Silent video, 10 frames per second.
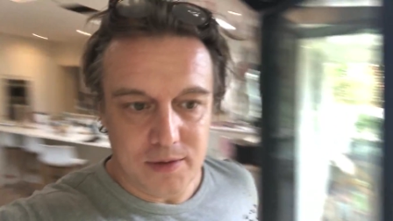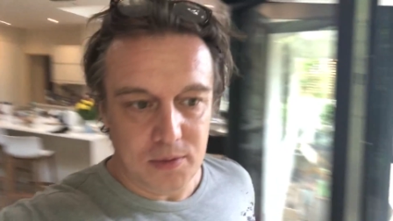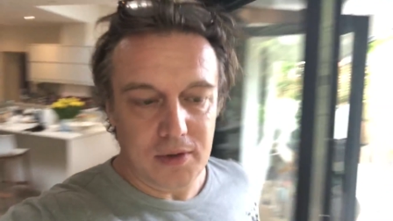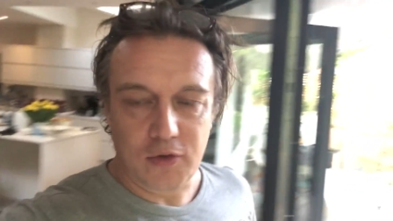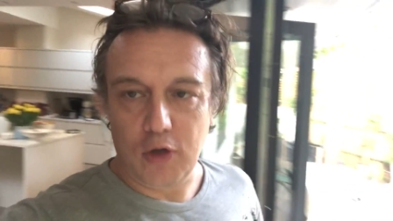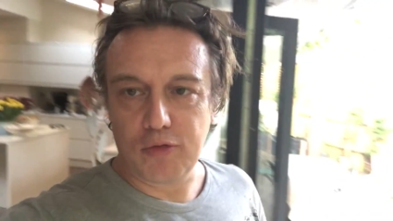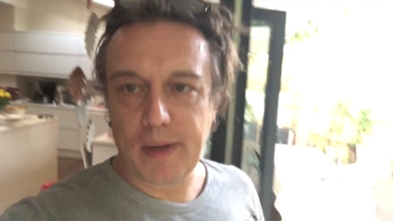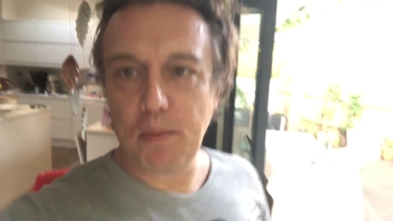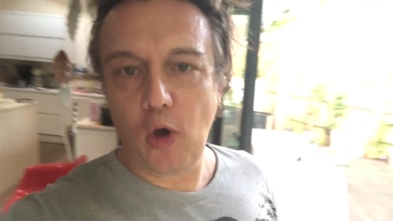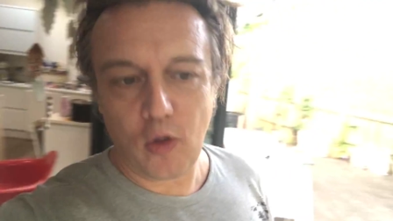Well, I've got to
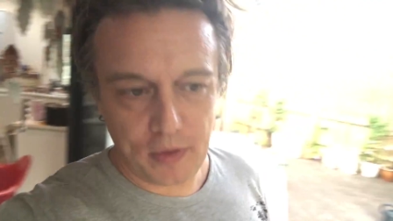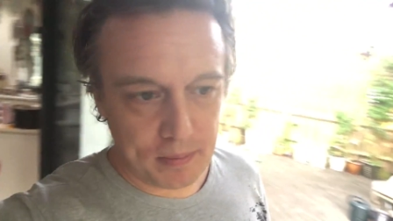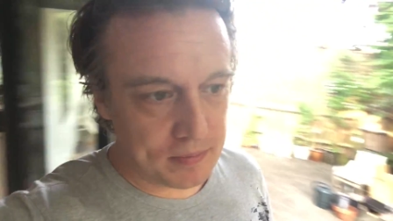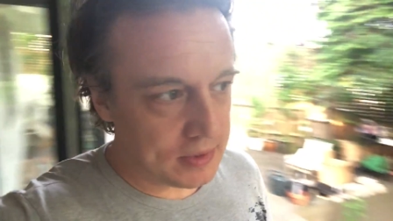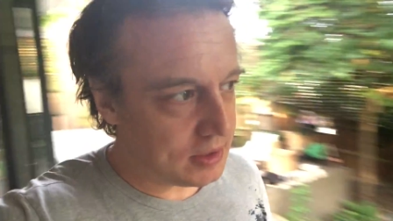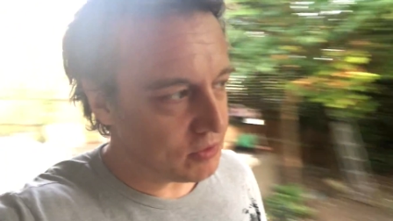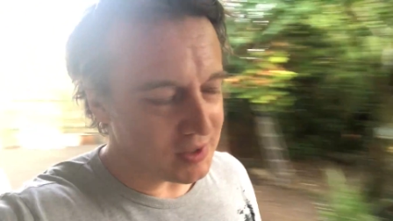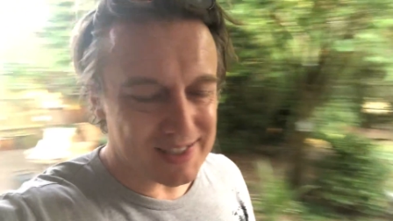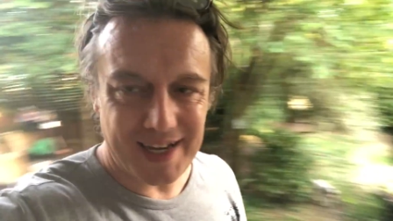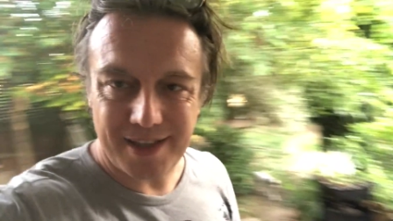repot them. I've
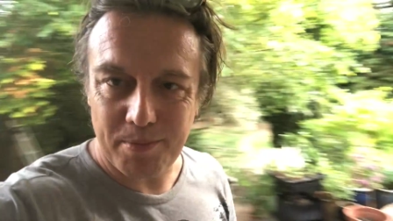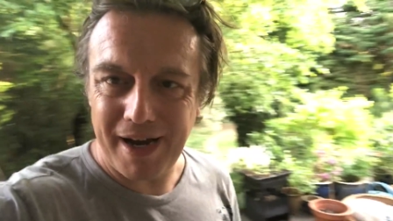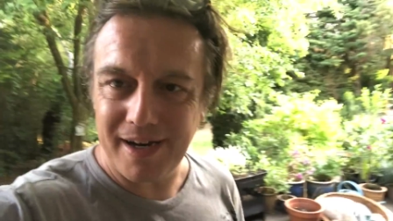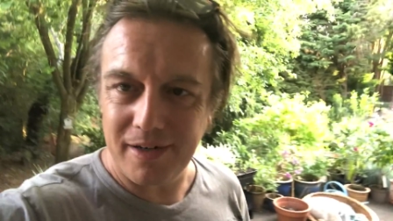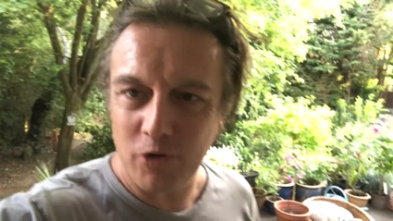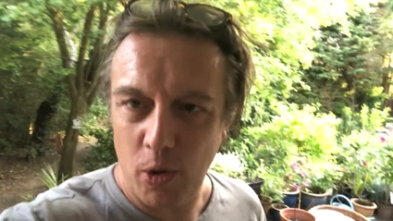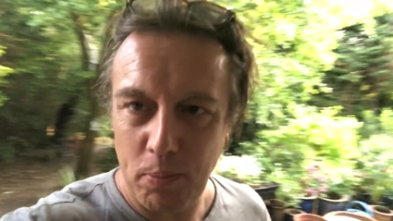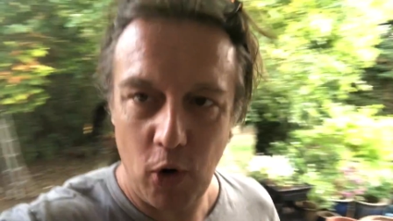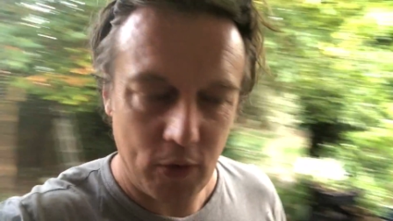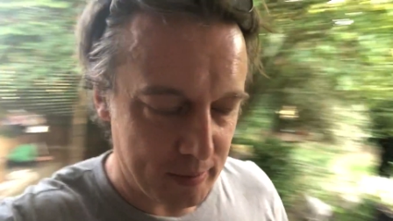got to take them out and I've got to
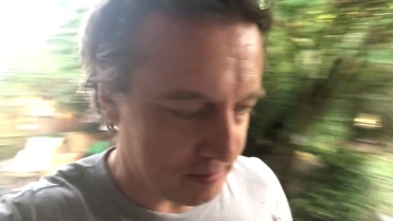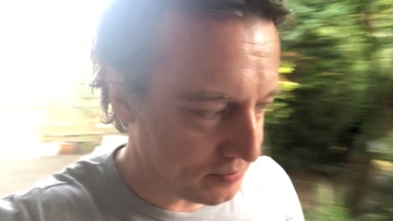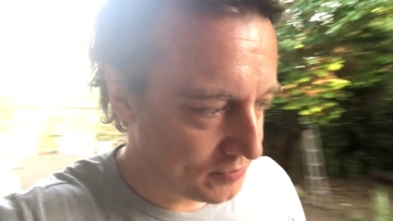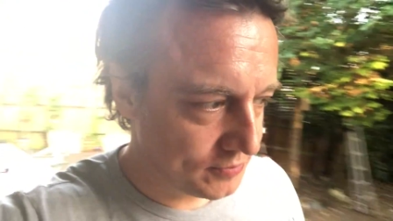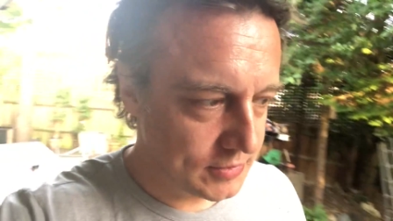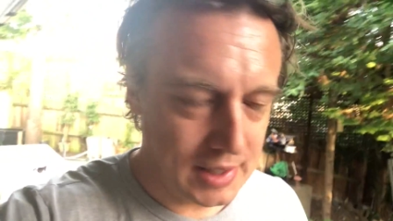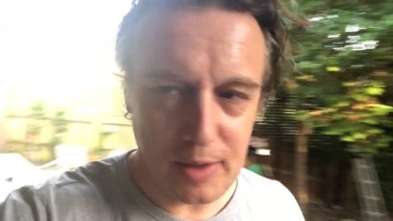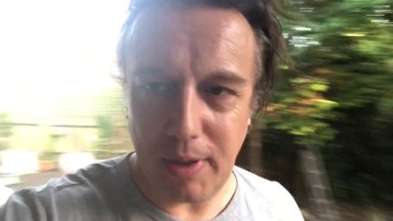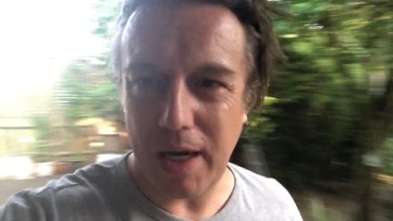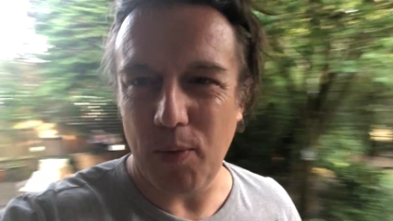pot them.
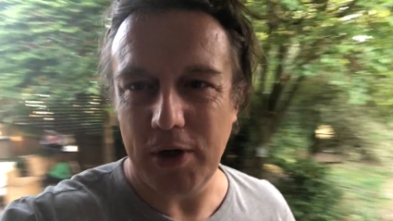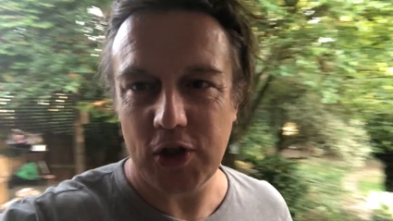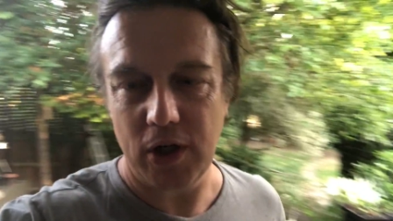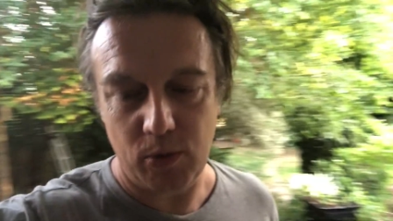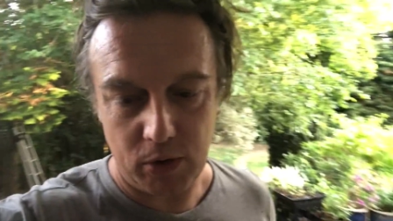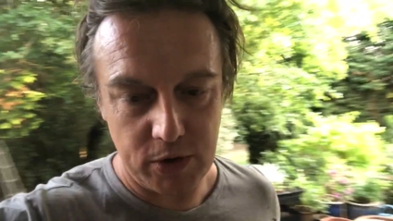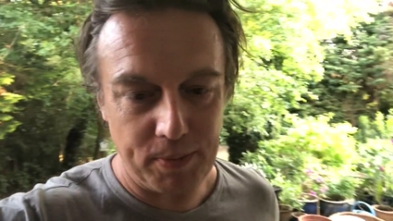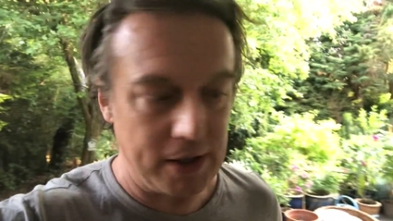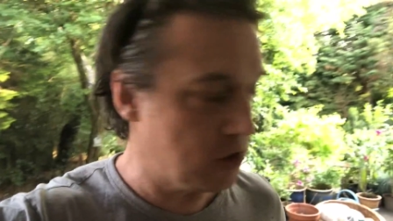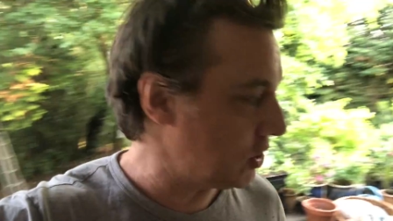Anyway, I won't show you what I was
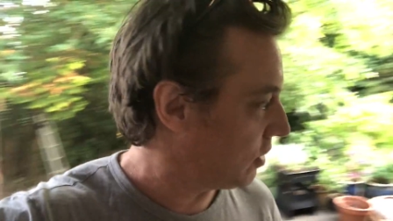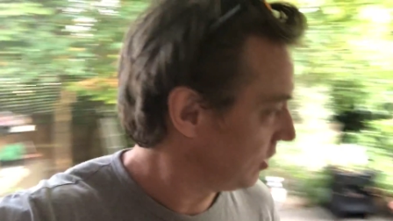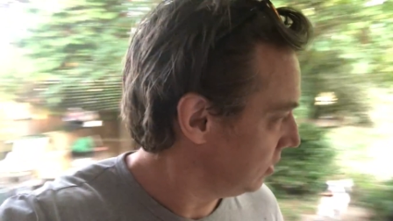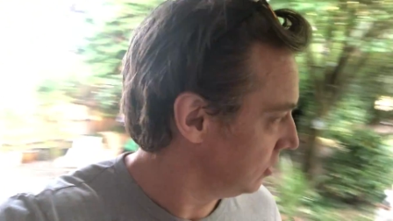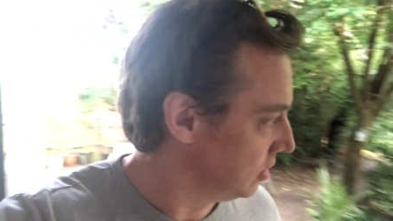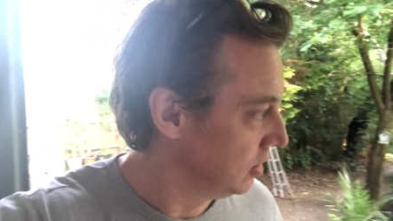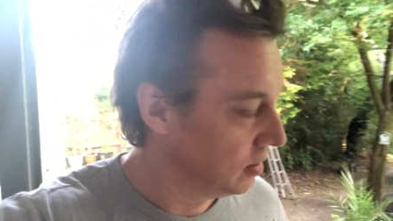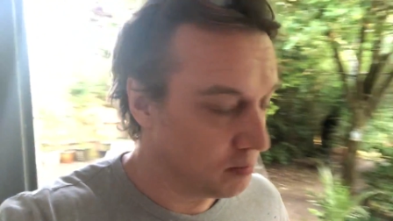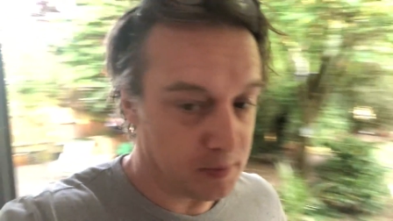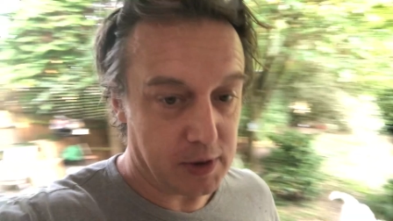about to show you
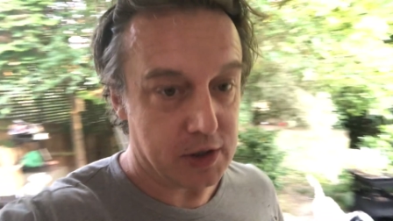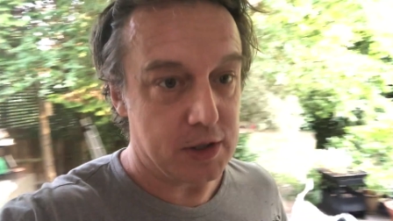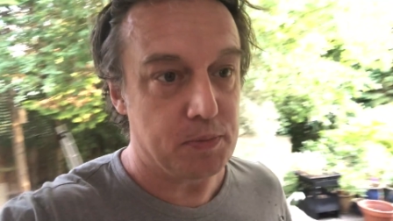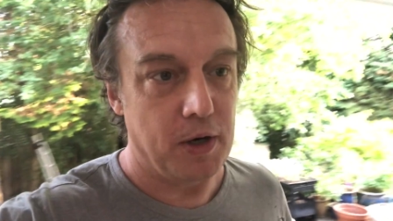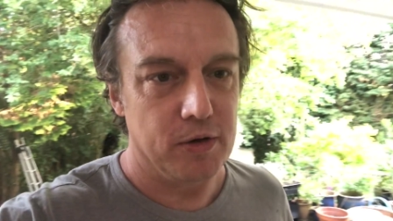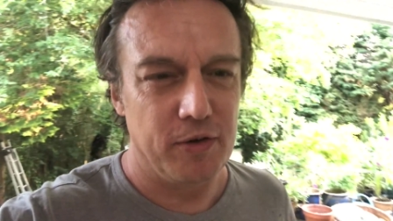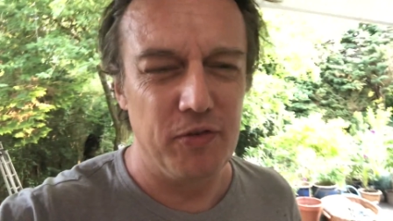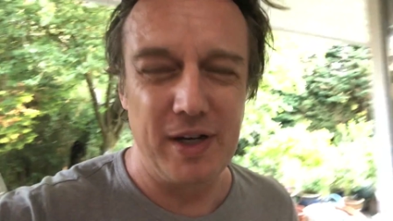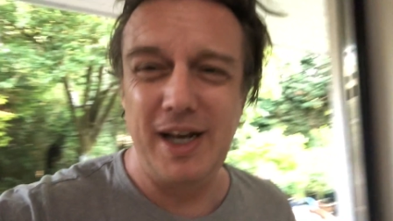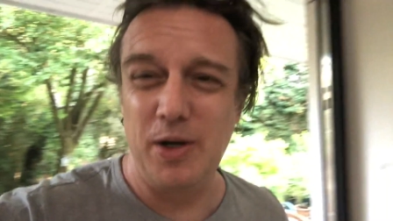because it's part of Green Figured